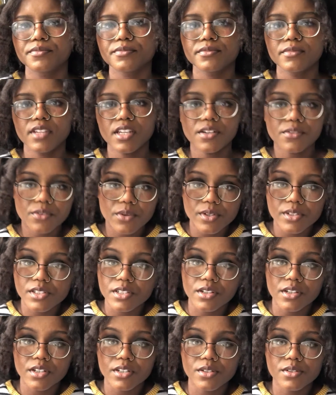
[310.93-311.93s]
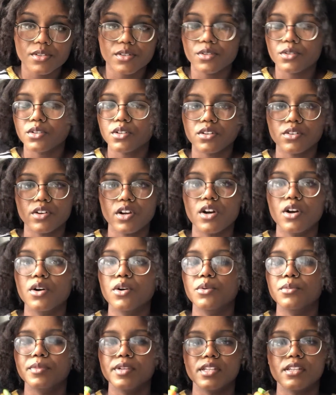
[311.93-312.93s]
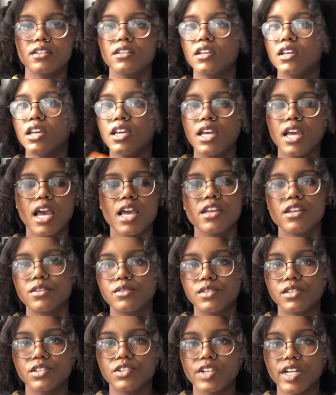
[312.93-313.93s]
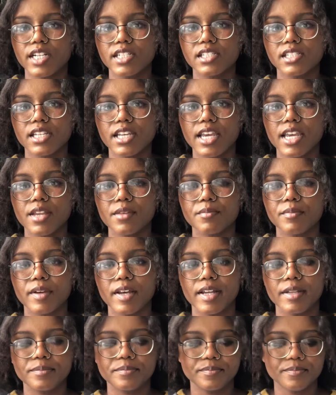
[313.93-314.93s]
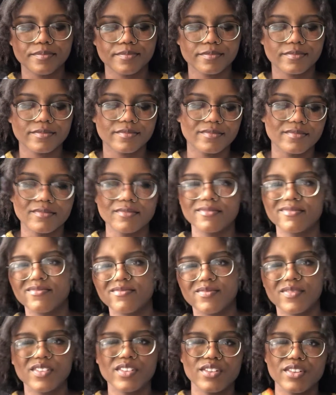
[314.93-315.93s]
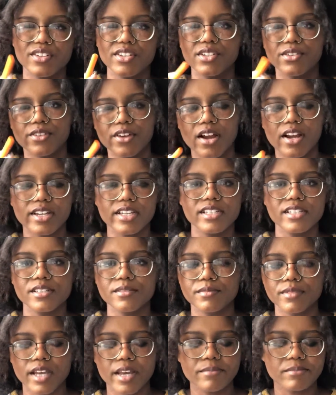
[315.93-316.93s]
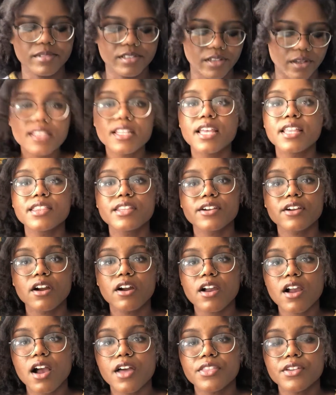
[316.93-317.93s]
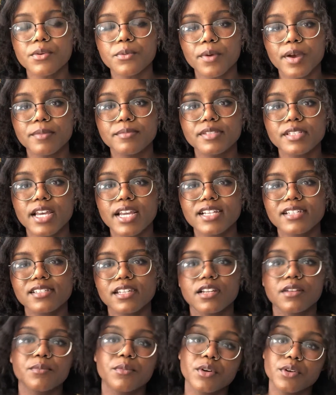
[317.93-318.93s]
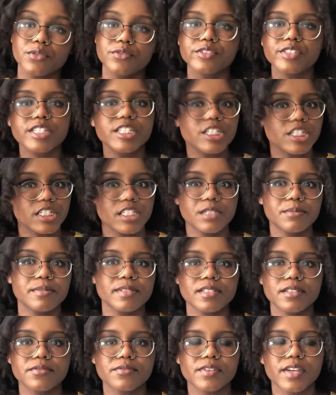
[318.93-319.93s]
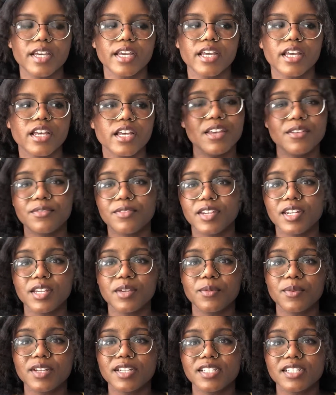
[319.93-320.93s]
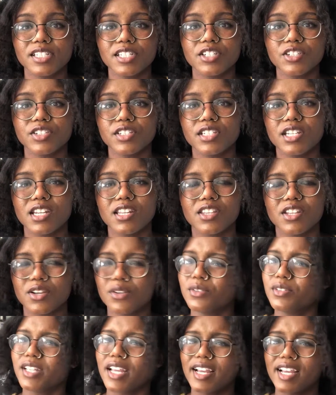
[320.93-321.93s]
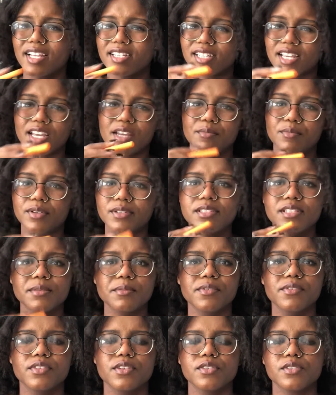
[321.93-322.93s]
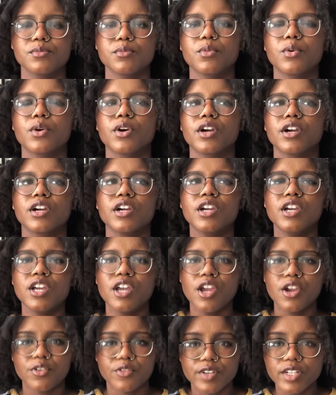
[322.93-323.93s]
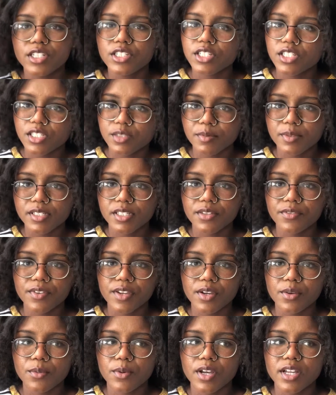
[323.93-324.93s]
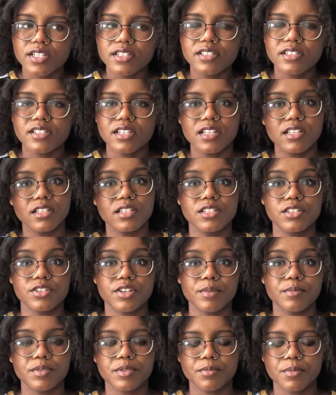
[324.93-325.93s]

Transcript: And of course you can use Google Chrome and use the translate, but it's a little rocky sometimes. So and then there are other websites that are more region specific. If anyone is interested in those, I guess I can put some of those more region specific ones in the description